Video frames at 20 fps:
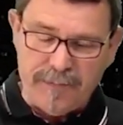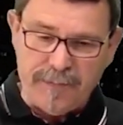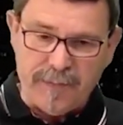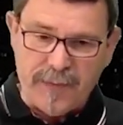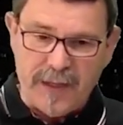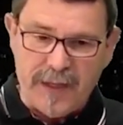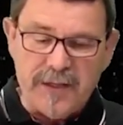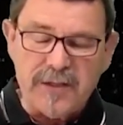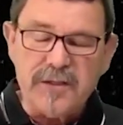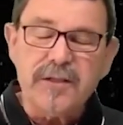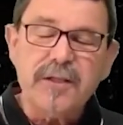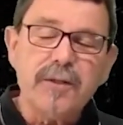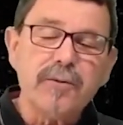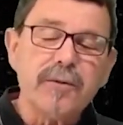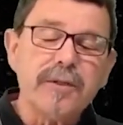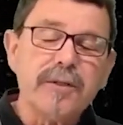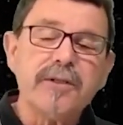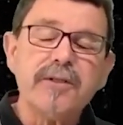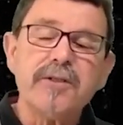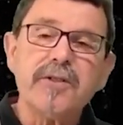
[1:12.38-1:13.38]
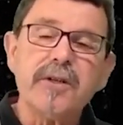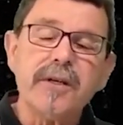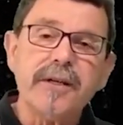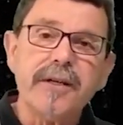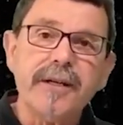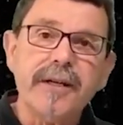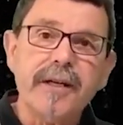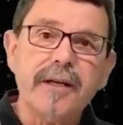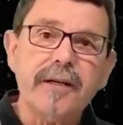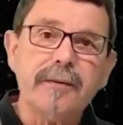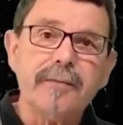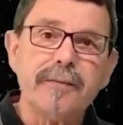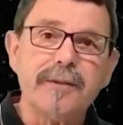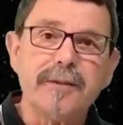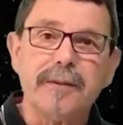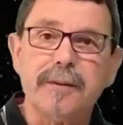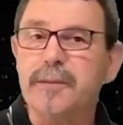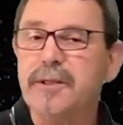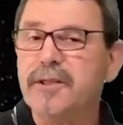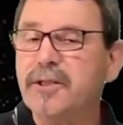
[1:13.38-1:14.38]
exterior designing,
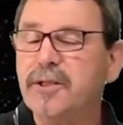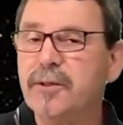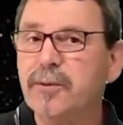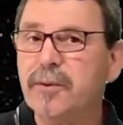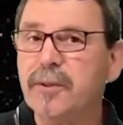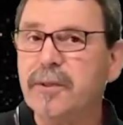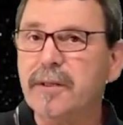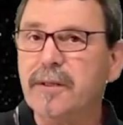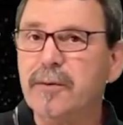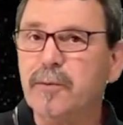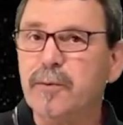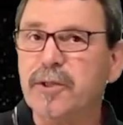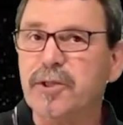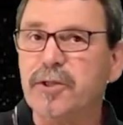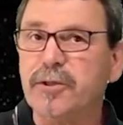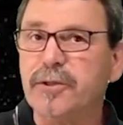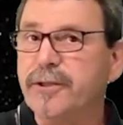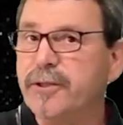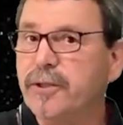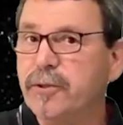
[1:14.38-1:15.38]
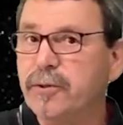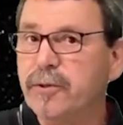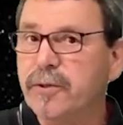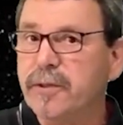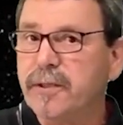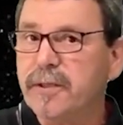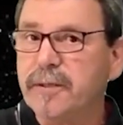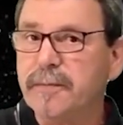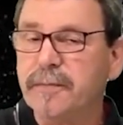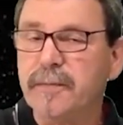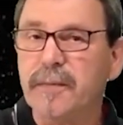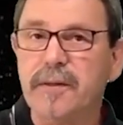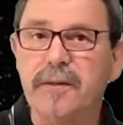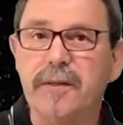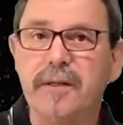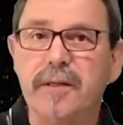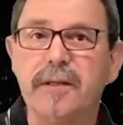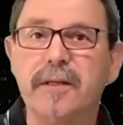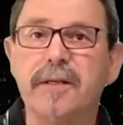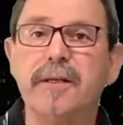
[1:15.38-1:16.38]
the material which are used,
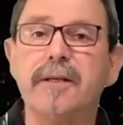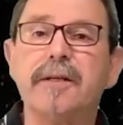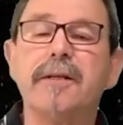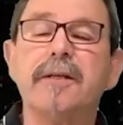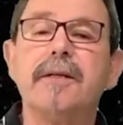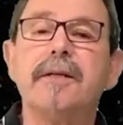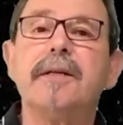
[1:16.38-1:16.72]
the